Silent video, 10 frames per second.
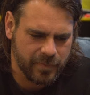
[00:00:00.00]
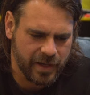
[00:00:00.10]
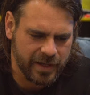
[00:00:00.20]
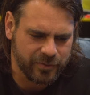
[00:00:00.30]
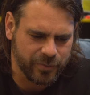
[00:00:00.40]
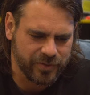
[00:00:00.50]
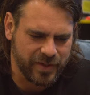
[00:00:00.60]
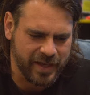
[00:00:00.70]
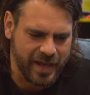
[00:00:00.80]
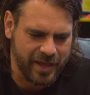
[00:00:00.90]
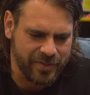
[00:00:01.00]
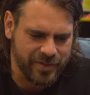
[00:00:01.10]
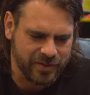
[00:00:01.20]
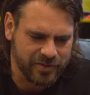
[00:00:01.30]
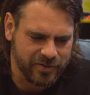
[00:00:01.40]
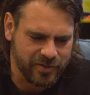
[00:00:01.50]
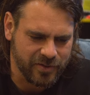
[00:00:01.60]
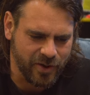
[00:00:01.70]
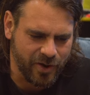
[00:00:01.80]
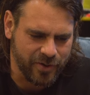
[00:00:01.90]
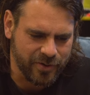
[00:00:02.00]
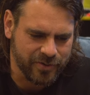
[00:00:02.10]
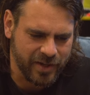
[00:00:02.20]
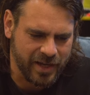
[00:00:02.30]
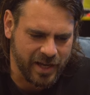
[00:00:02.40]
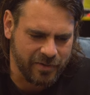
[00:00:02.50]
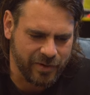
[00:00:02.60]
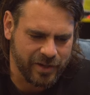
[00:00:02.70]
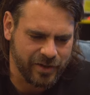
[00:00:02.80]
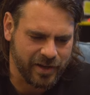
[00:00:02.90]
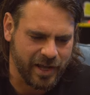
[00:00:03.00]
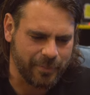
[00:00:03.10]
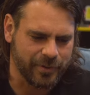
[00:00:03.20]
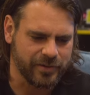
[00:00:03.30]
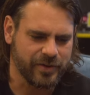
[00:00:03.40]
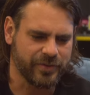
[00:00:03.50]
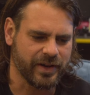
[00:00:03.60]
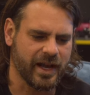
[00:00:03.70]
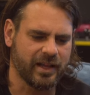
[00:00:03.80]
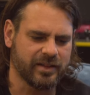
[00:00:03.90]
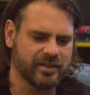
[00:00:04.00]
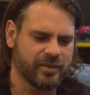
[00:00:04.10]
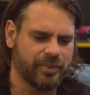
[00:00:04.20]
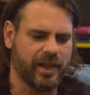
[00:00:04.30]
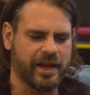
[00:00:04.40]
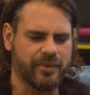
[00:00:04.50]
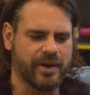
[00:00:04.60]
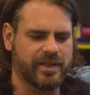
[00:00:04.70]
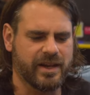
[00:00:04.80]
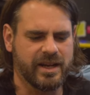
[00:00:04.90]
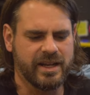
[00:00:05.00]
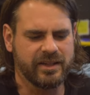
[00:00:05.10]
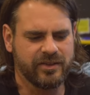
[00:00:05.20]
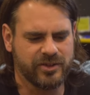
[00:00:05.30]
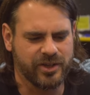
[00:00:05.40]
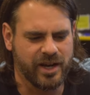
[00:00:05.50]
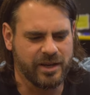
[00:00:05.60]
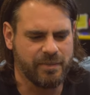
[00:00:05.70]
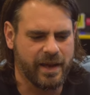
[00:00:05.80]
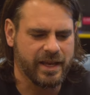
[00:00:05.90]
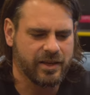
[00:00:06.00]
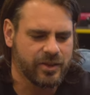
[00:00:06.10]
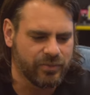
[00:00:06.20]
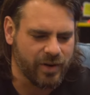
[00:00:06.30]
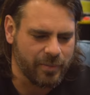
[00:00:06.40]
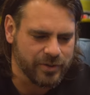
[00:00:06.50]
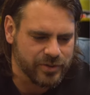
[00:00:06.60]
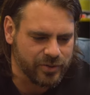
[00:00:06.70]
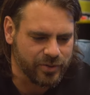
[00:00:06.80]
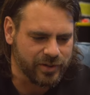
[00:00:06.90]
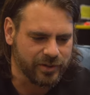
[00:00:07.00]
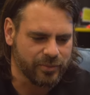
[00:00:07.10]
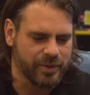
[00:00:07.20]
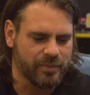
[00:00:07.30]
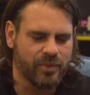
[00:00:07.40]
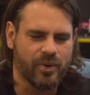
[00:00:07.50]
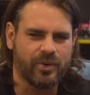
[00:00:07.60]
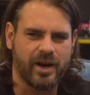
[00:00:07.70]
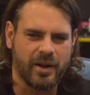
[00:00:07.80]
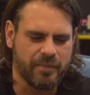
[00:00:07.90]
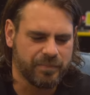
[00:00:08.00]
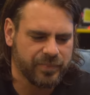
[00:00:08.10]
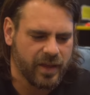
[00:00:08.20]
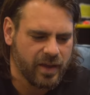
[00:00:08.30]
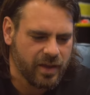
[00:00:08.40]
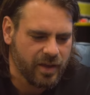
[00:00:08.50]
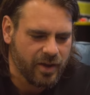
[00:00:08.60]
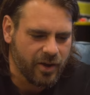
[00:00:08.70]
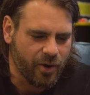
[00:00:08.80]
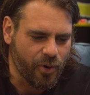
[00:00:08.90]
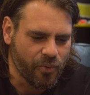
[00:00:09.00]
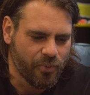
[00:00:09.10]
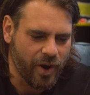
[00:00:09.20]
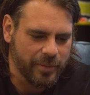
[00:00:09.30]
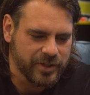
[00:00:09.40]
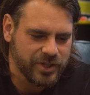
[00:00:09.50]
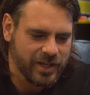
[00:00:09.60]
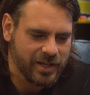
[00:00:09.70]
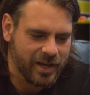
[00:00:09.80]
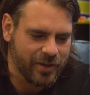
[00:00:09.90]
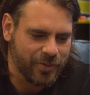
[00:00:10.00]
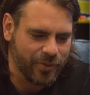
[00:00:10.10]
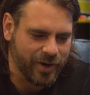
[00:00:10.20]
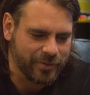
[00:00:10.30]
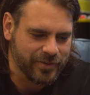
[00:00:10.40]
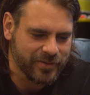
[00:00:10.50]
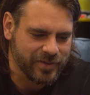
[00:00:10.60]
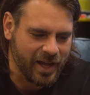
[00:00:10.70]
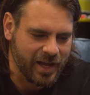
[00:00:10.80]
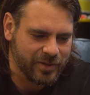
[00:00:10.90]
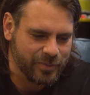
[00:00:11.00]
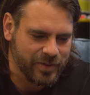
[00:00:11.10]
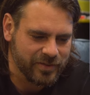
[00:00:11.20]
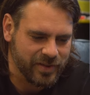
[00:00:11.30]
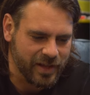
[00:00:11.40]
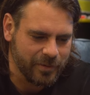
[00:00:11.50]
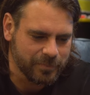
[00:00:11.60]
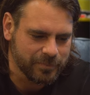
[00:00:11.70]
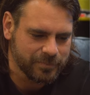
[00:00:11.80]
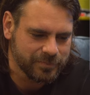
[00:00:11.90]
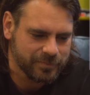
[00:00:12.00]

I guess we'll see how this goes. Again, I've only got a couple of different colors to play with and I need to try and make the rubbish look a little bit more um, rubbishy. I thought I would start with some,